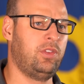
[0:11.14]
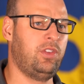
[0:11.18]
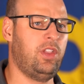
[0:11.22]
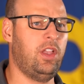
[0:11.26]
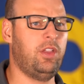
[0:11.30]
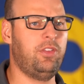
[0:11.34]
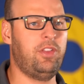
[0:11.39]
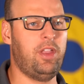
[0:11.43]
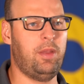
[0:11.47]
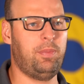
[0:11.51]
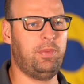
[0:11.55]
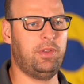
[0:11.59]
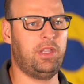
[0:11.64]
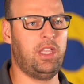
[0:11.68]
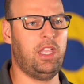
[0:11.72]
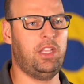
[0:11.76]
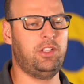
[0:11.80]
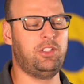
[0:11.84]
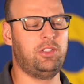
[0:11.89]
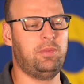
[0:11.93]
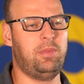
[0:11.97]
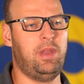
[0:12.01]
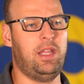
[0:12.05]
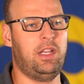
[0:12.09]
Sales
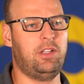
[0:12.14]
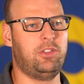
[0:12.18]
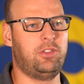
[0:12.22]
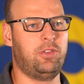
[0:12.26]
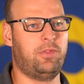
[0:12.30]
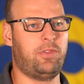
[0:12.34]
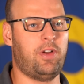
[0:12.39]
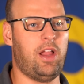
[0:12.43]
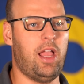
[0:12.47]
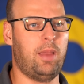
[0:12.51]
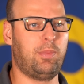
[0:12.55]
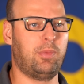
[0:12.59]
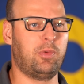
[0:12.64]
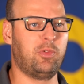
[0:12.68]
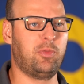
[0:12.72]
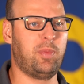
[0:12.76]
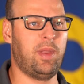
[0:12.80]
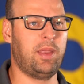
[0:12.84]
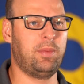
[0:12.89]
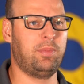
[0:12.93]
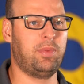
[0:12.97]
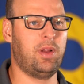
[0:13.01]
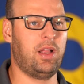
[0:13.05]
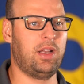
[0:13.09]
Application Manager for
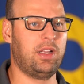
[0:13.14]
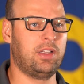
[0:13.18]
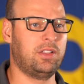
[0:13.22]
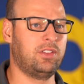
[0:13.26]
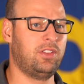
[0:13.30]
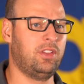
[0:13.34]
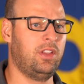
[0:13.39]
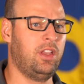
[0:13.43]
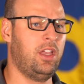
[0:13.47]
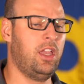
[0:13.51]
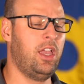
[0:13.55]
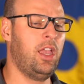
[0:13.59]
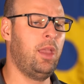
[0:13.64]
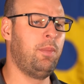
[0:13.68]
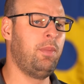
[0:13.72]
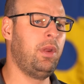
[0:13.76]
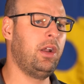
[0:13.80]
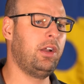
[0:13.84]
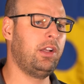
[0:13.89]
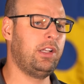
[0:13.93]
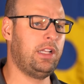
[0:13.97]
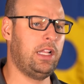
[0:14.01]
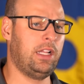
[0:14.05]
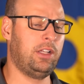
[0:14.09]
Hyperspike Products. I'm
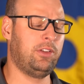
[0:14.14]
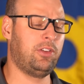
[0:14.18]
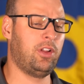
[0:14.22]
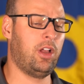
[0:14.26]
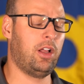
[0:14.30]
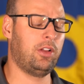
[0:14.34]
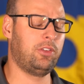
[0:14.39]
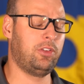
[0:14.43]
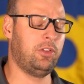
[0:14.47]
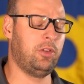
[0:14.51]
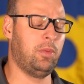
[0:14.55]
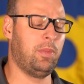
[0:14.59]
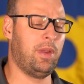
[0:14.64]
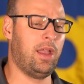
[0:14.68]
here today to talk to you